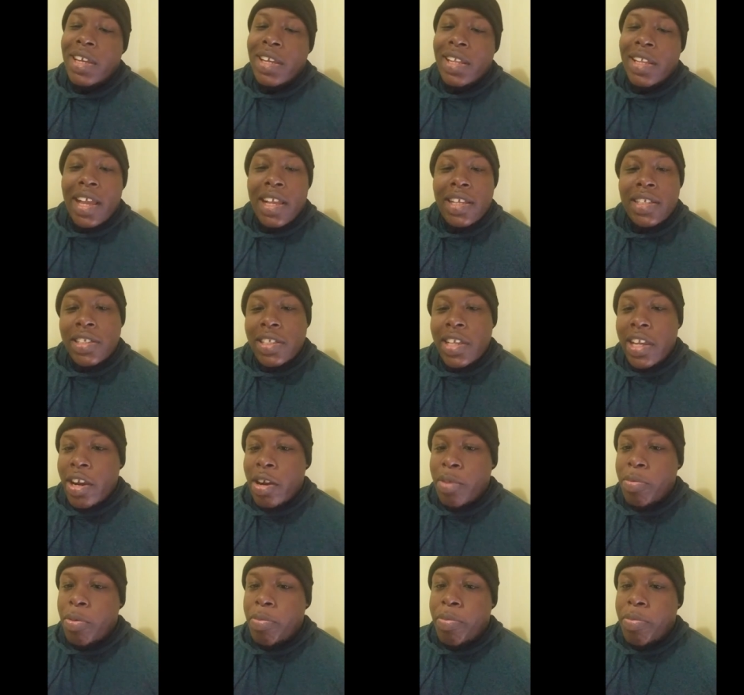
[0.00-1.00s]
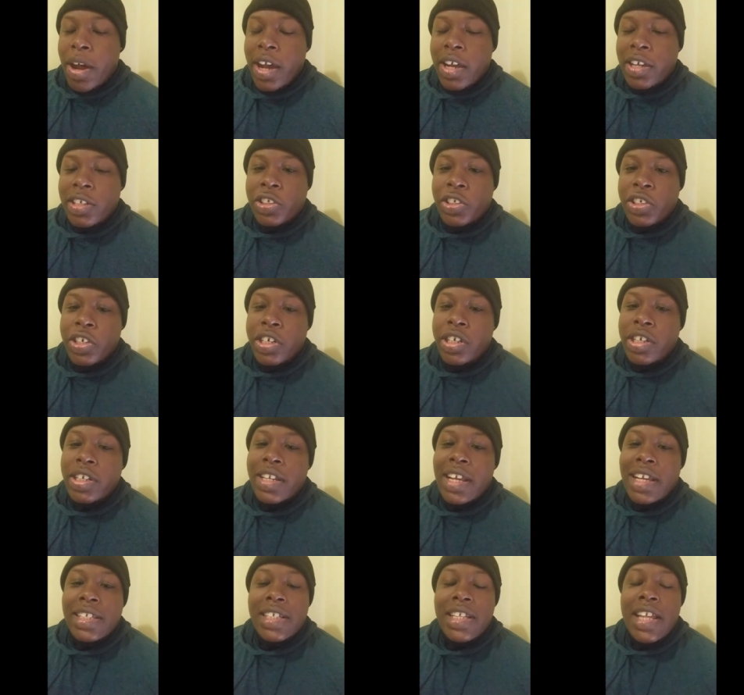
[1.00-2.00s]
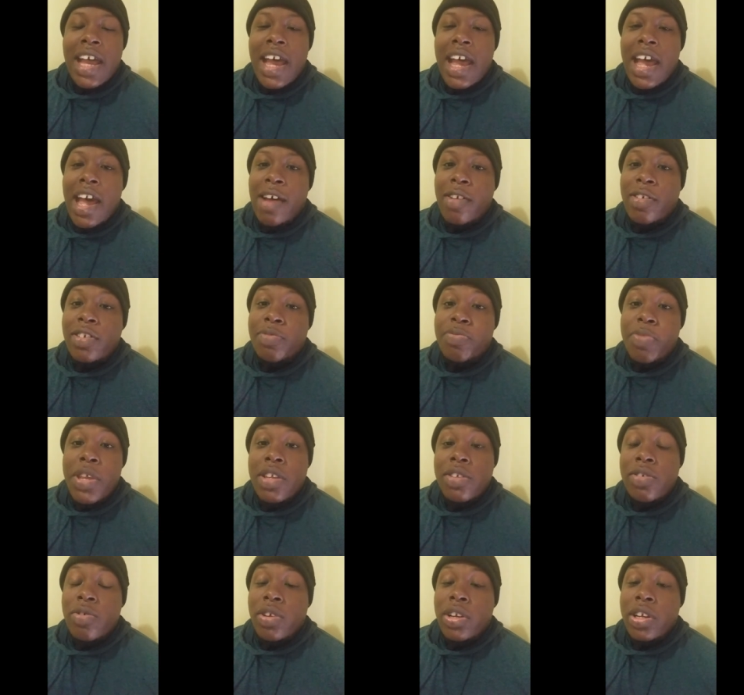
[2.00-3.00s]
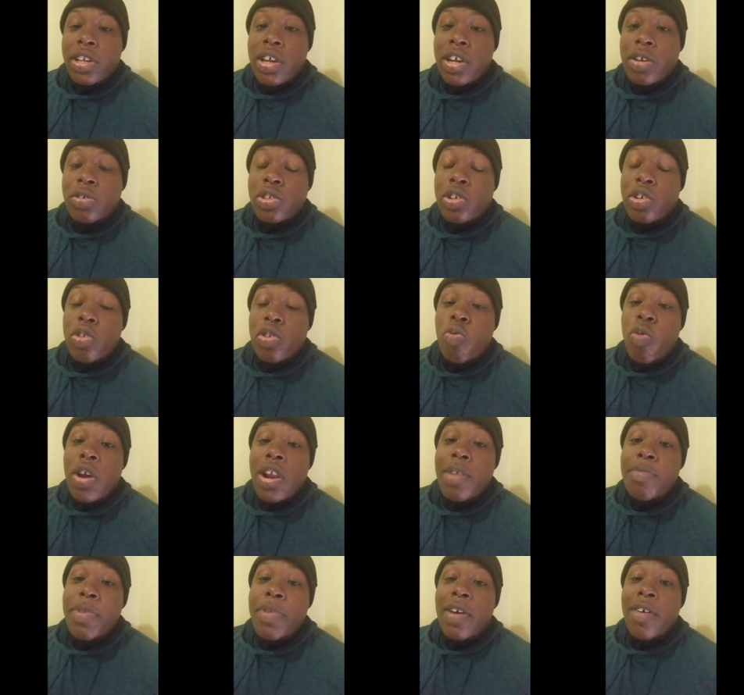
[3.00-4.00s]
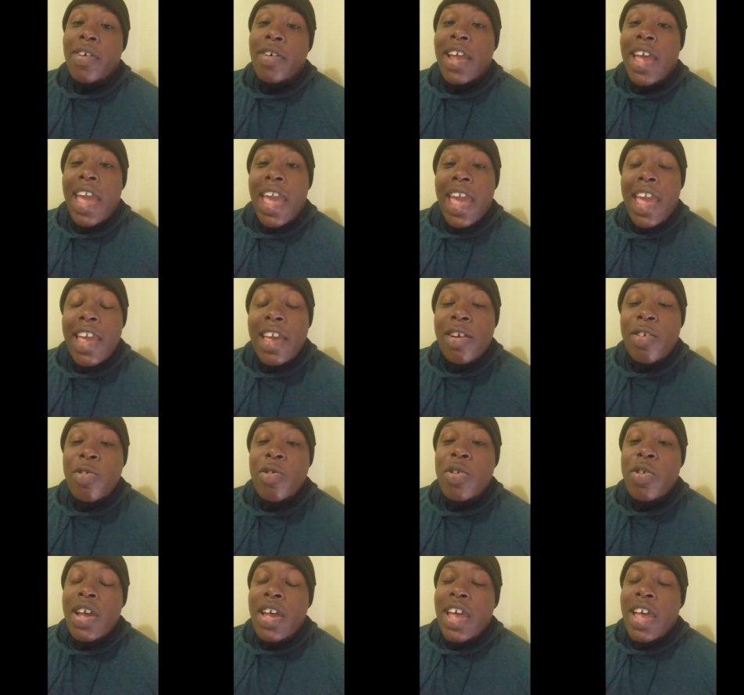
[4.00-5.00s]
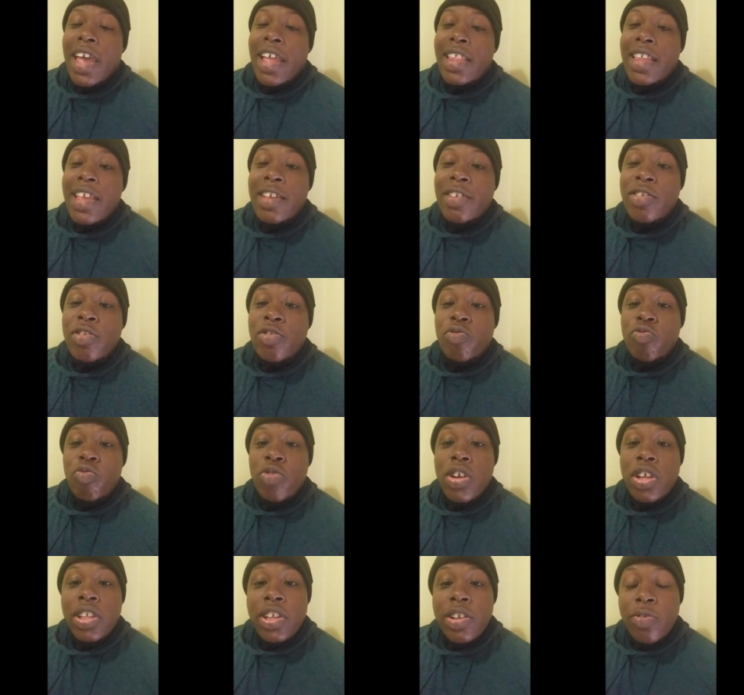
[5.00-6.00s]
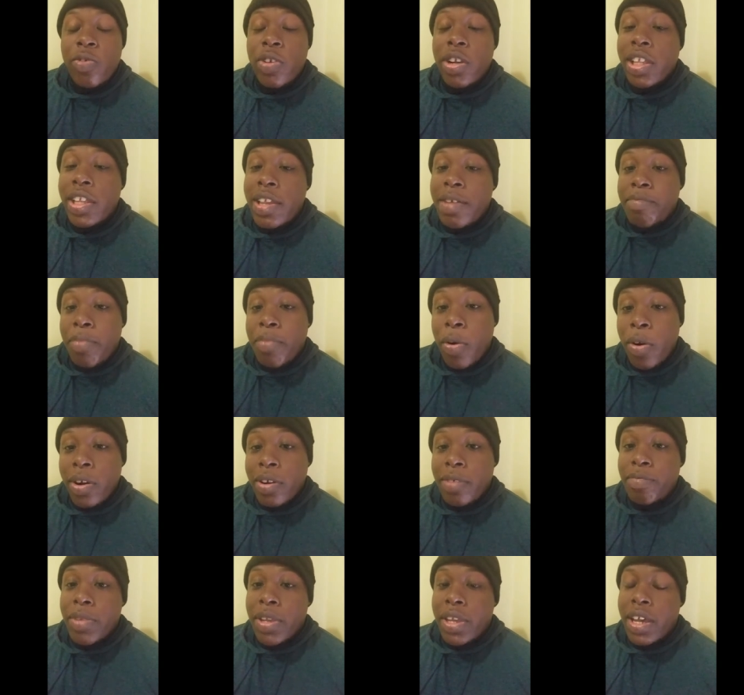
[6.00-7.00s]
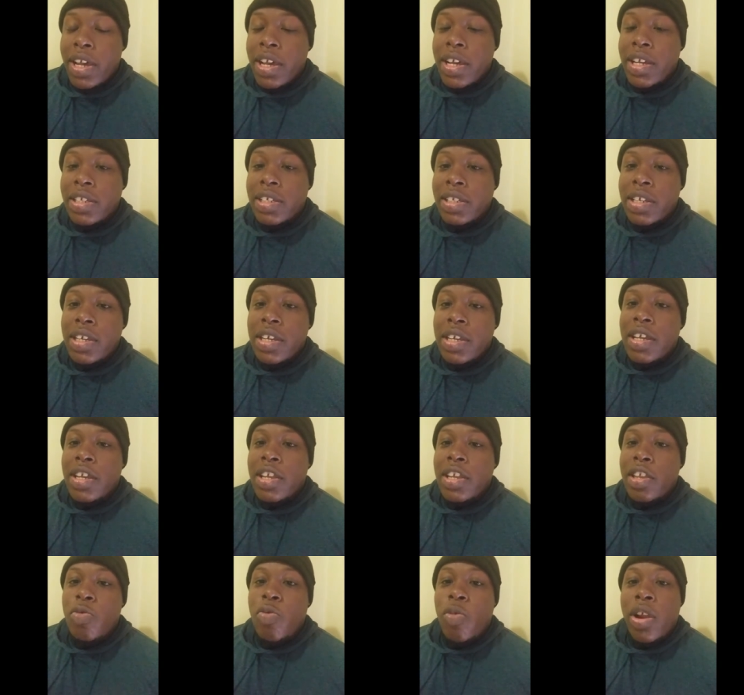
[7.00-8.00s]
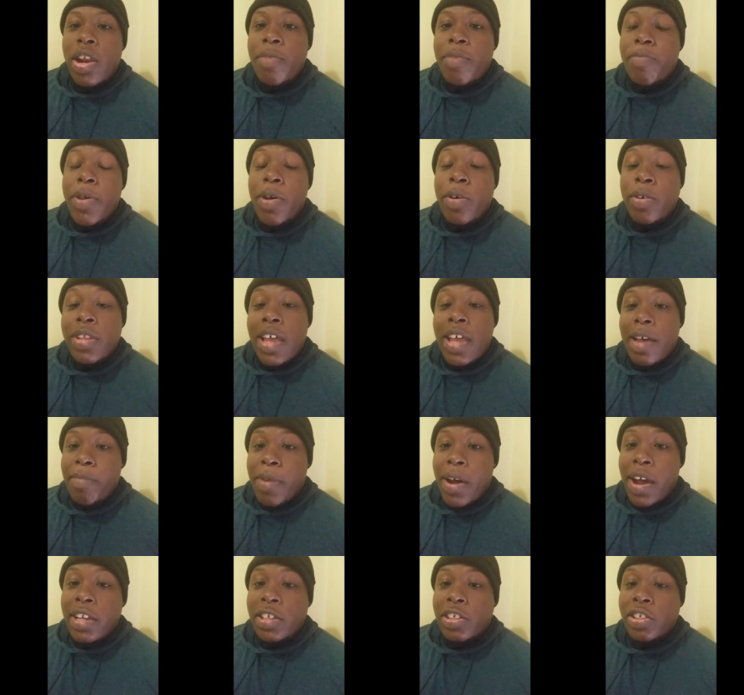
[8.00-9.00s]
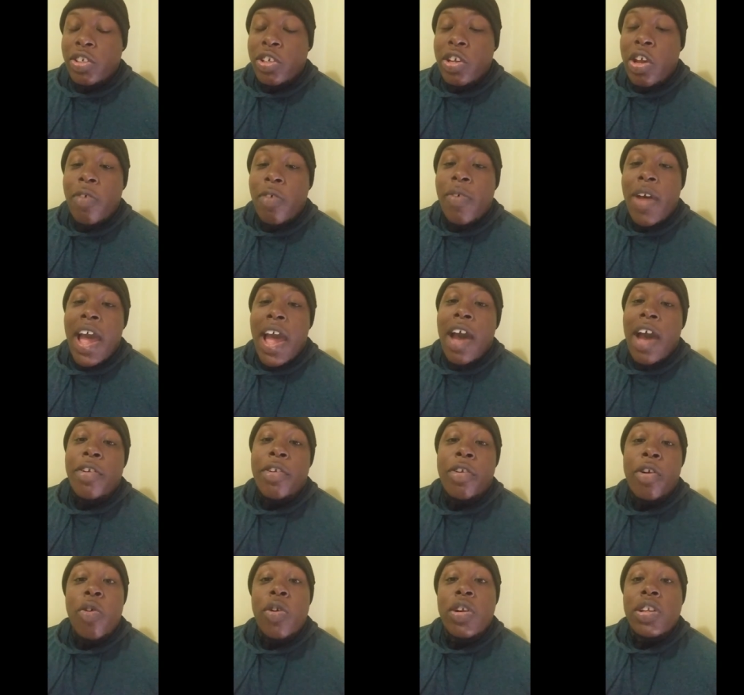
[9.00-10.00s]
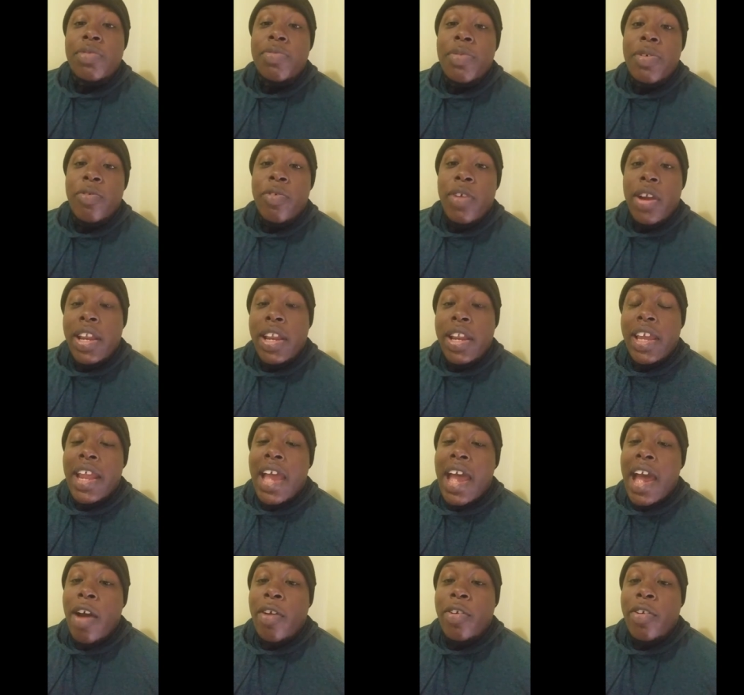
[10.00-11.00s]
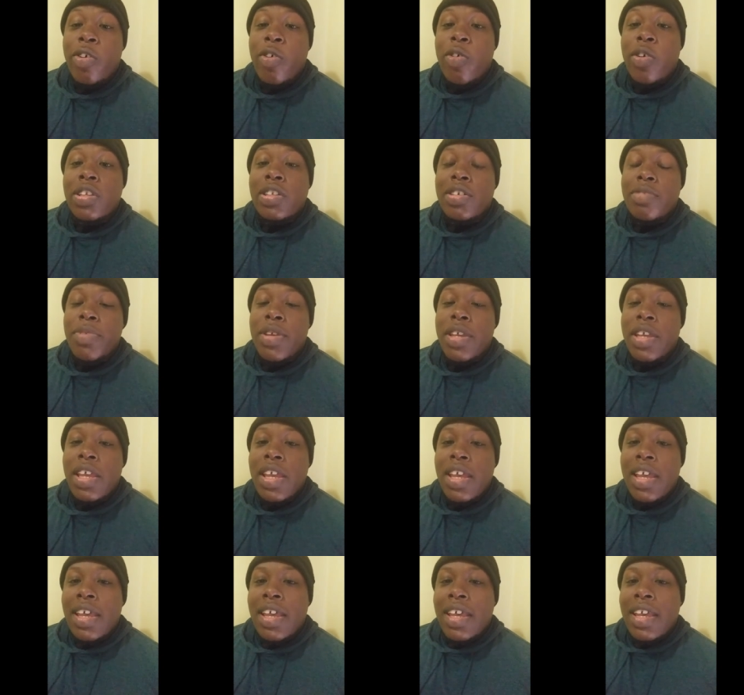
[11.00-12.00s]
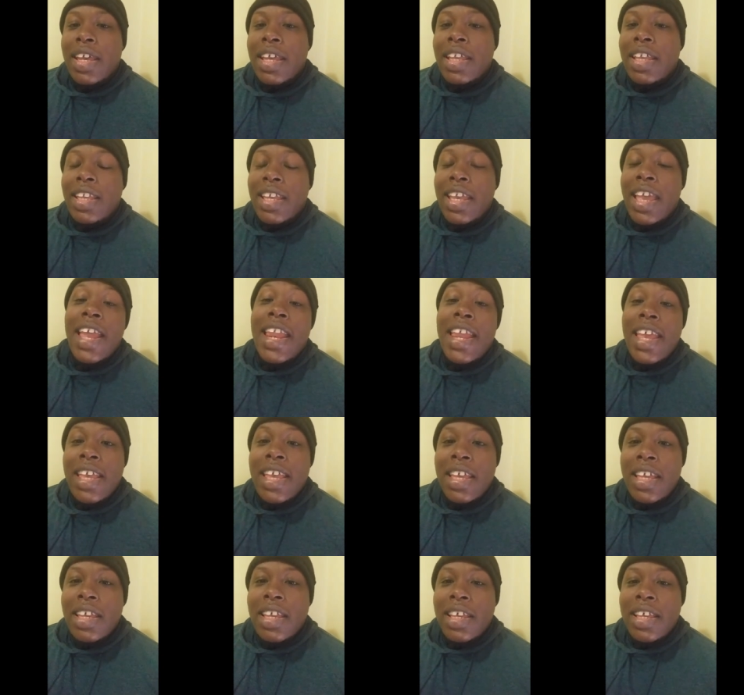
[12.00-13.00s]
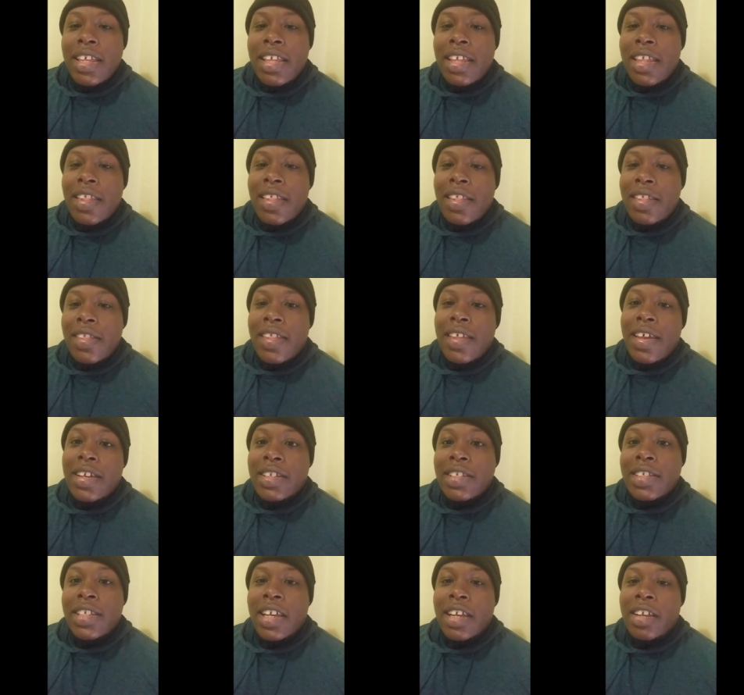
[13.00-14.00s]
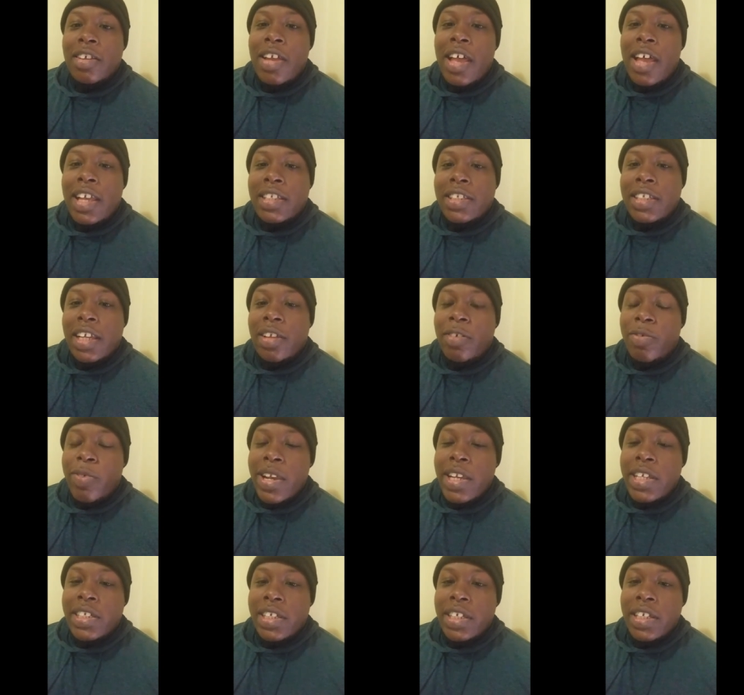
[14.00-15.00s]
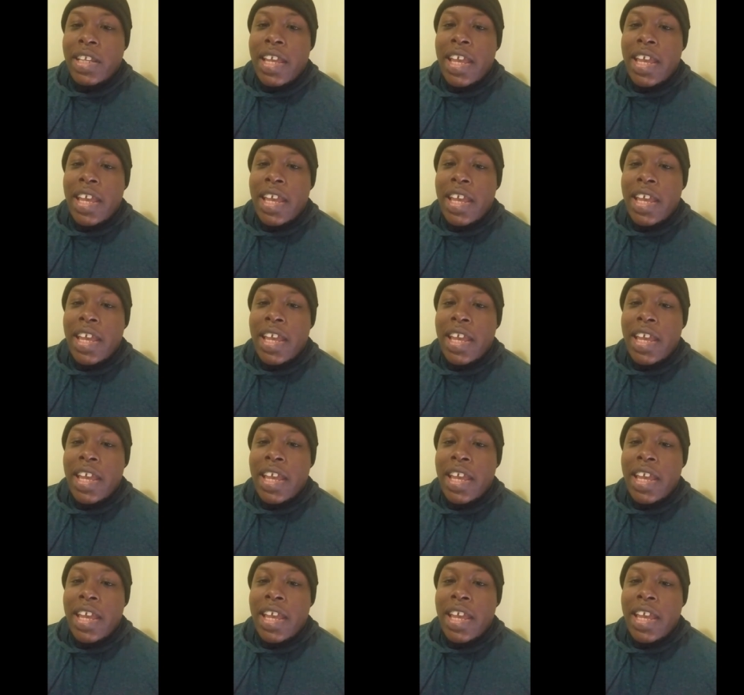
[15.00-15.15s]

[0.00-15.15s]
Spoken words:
That's terrible posture. That's not how the speed is going to go. So you want to be on an angle, and this is really, really important because you want to build that posture of how you're going to be running and how you're going to be getting the acceleration